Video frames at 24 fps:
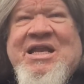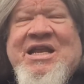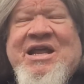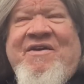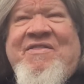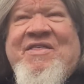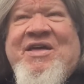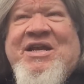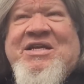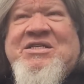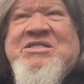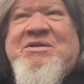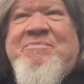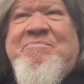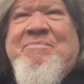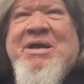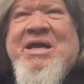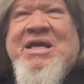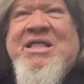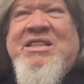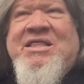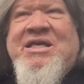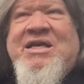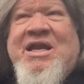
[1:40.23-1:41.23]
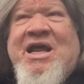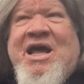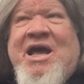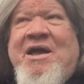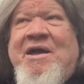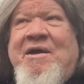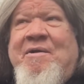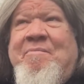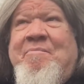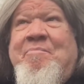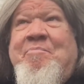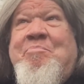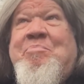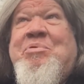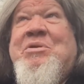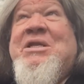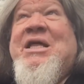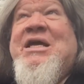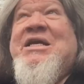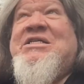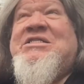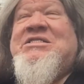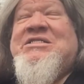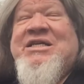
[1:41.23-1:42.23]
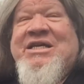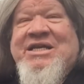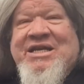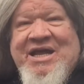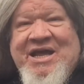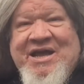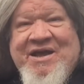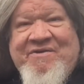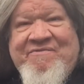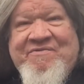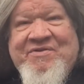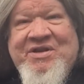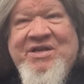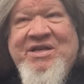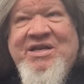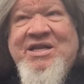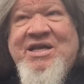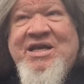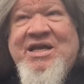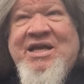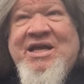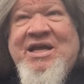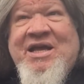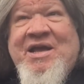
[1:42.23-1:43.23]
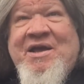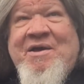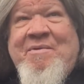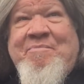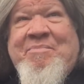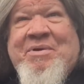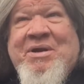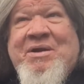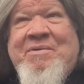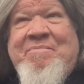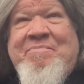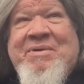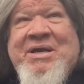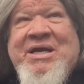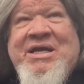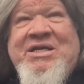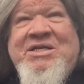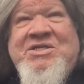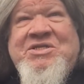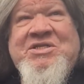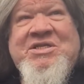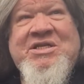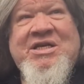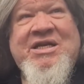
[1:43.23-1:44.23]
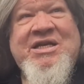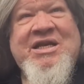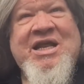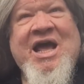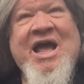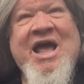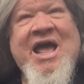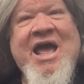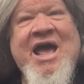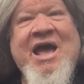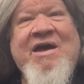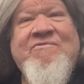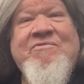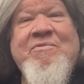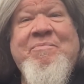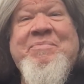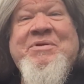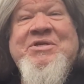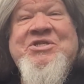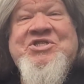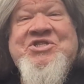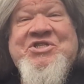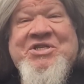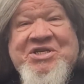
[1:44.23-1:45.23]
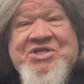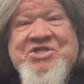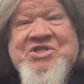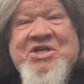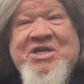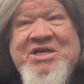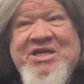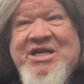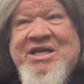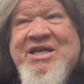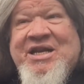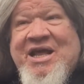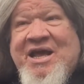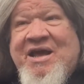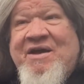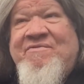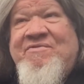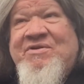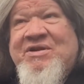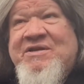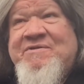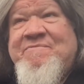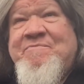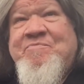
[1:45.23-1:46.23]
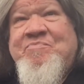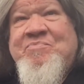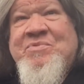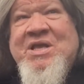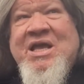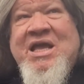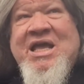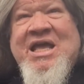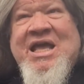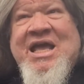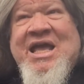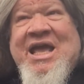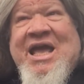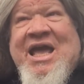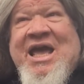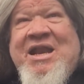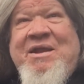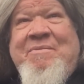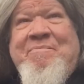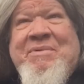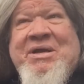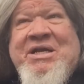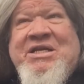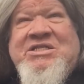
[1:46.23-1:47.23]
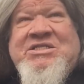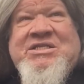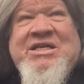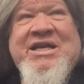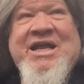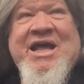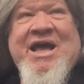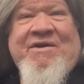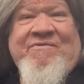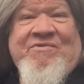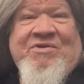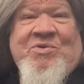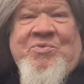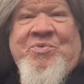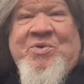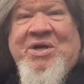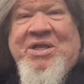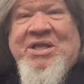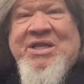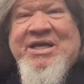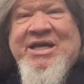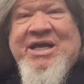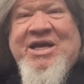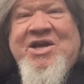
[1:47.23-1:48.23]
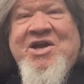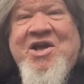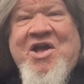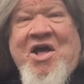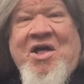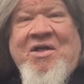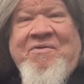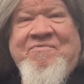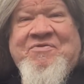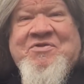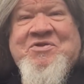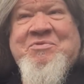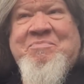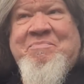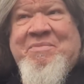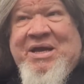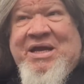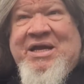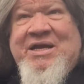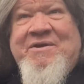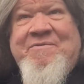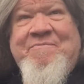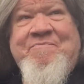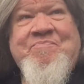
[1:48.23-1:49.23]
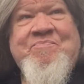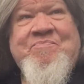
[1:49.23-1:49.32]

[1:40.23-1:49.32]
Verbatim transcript: Now that doesn't mean that I am placed in heaven, but it means that I have a position in heaven. And it means that heaven really engulfs me,